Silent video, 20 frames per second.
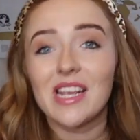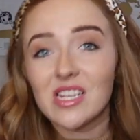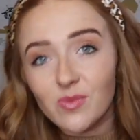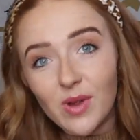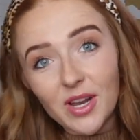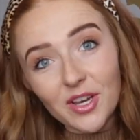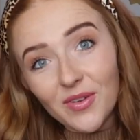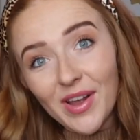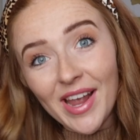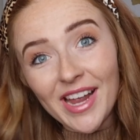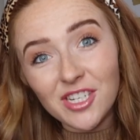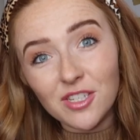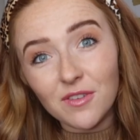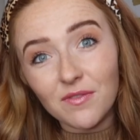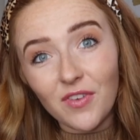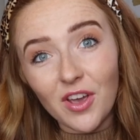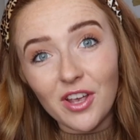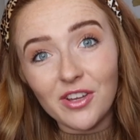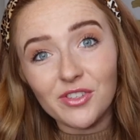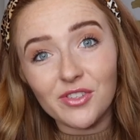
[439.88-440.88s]
because when your
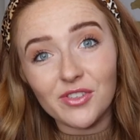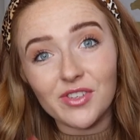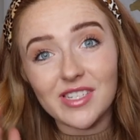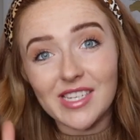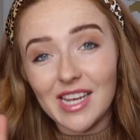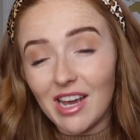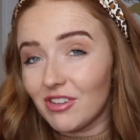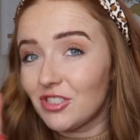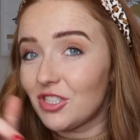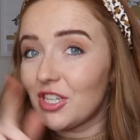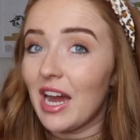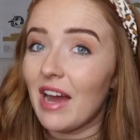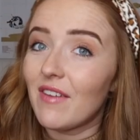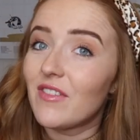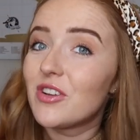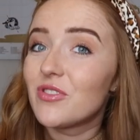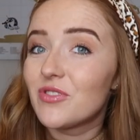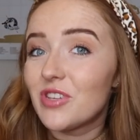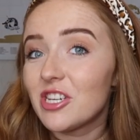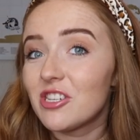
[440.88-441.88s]
agent phones you and tells you you have
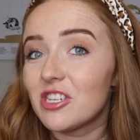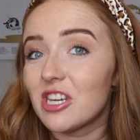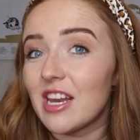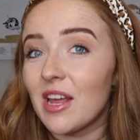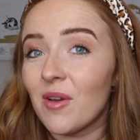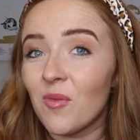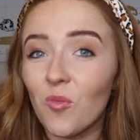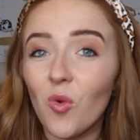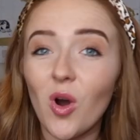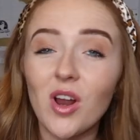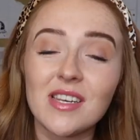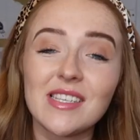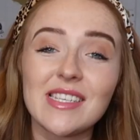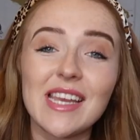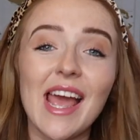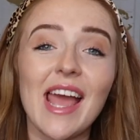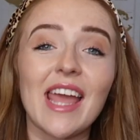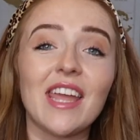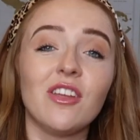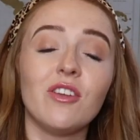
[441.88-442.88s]
an audition in one
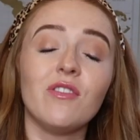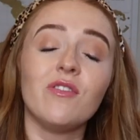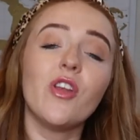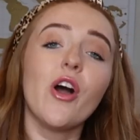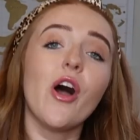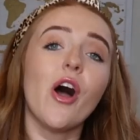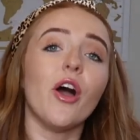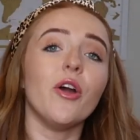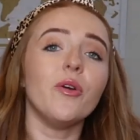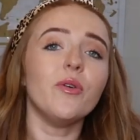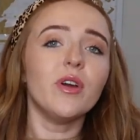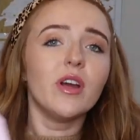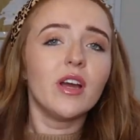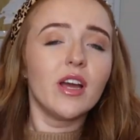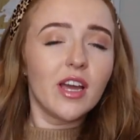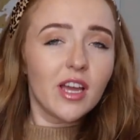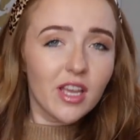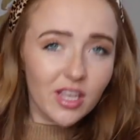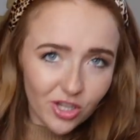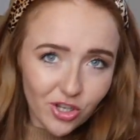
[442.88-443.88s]
day, you know
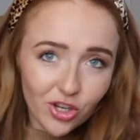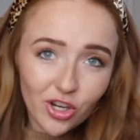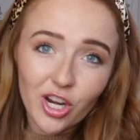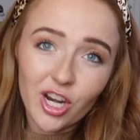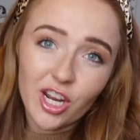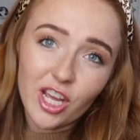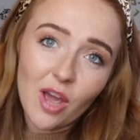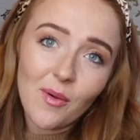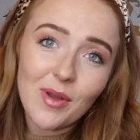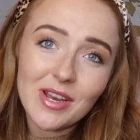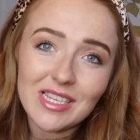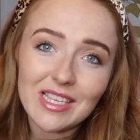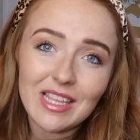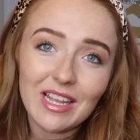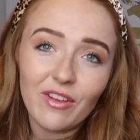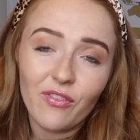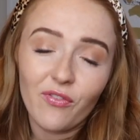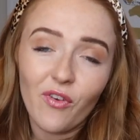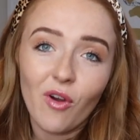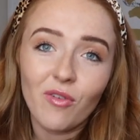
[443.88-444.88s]
you're going to go into
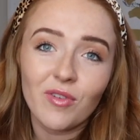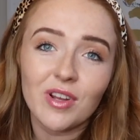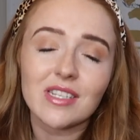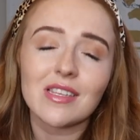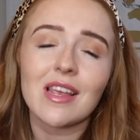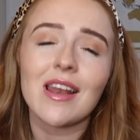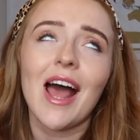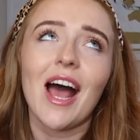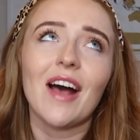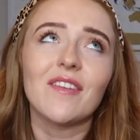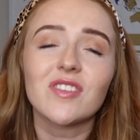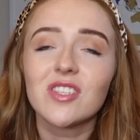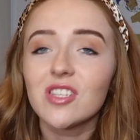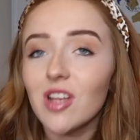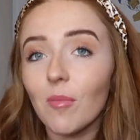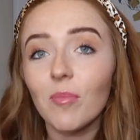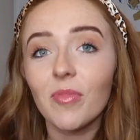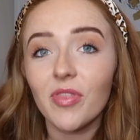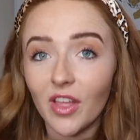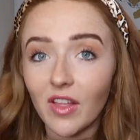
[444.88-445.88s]
these folders and have
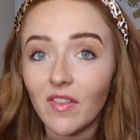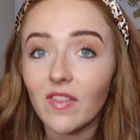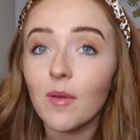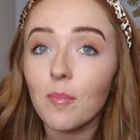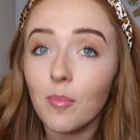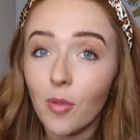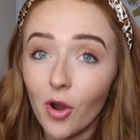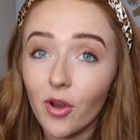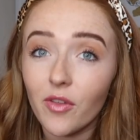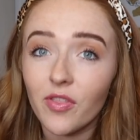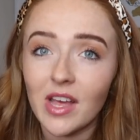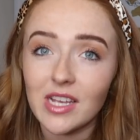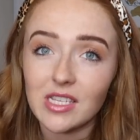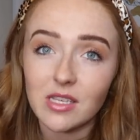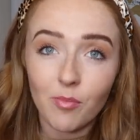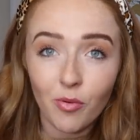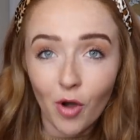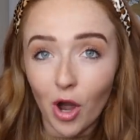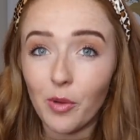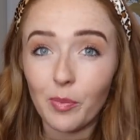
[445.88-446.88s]
something that's
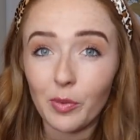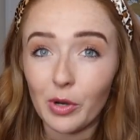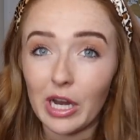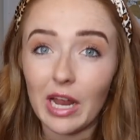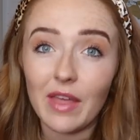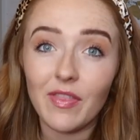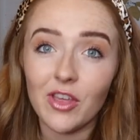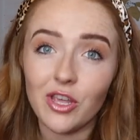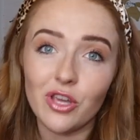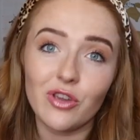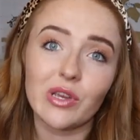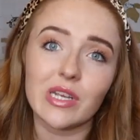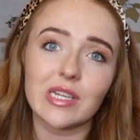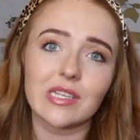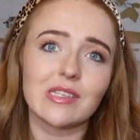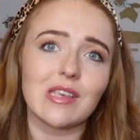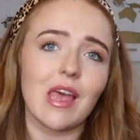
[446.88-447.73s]
appropriate that you can